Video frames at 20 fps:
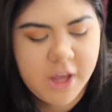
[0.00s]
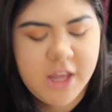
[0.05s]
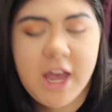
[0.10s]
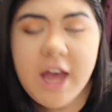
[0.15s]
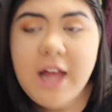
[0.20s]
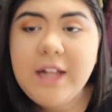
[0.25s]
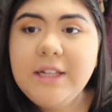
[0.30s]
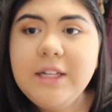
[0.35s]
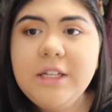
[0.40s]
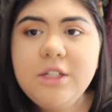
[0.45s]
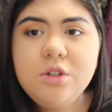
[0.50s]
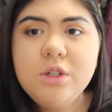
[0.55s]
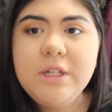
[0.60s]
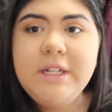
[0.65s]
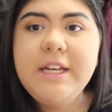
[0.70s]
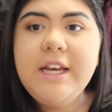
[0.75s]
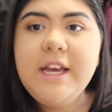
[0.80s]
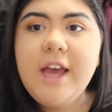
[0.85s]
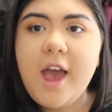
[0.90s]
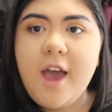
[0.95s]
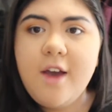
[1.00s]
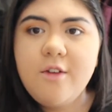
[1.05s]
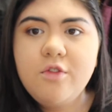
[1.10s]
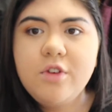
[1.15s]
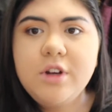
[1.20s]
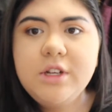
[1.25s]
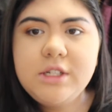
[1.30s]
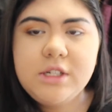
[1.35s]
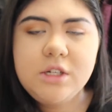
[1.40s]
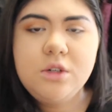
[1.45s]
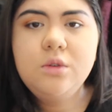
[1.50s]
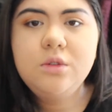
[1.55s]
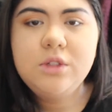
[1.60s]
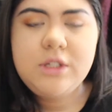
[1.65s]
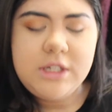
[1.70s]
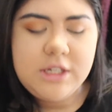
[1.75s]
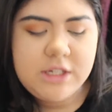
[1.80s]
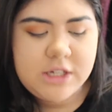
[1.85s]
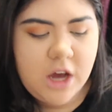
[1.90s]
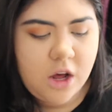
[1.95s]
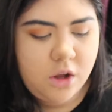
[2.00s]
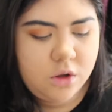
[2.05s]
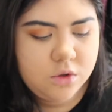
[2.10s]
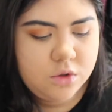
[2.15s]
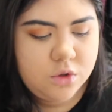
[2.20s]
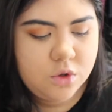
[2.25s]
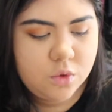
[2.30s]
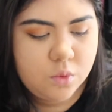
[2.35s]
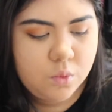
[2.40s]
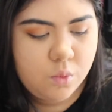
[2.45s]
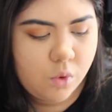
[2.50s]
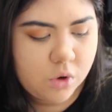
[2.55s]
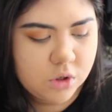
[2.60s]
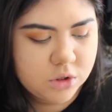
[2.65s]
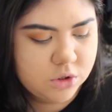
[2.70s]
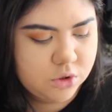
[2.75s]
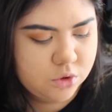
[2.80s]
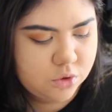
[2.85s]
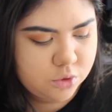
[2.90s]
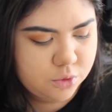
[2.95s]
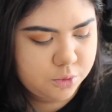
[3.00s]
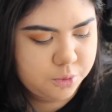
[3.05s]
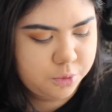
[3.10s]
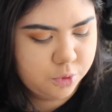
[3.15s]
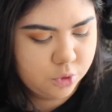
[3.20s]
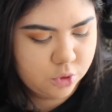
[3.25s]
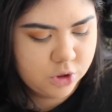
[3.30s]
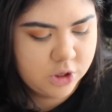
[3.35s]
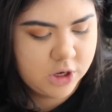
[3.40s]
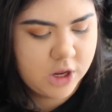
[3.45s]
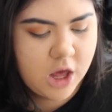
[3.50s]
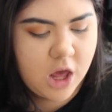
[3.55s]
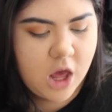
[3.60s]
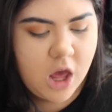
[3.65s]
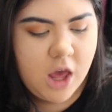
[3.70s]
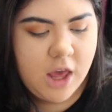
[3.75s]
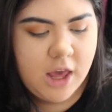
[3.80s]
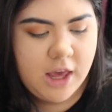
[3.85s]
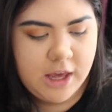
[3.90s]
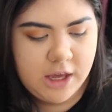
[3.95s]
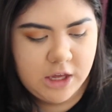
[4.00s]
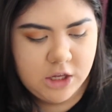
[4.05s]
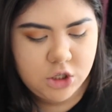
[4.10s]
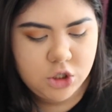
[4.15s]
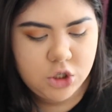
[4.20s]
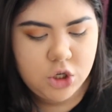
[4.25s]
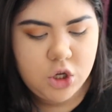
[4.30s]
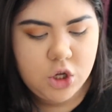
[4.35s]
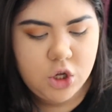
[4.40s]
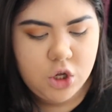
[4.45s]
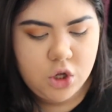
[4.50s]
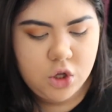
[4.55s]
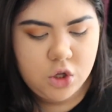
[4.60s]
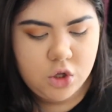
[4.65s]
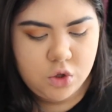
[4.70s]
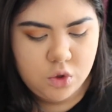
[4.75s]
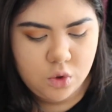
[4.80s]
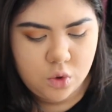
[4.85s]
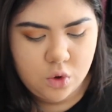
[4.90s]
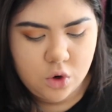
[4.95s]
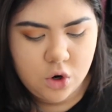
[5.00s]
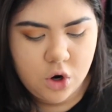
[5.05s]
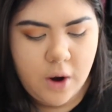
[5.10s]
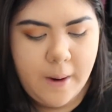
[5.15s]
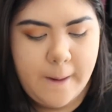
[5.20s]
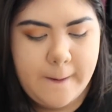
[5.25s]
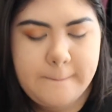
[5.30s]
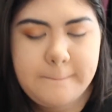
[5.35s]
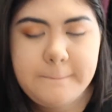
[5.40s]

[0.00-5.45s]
But yeah, literally every single detail you want to put in your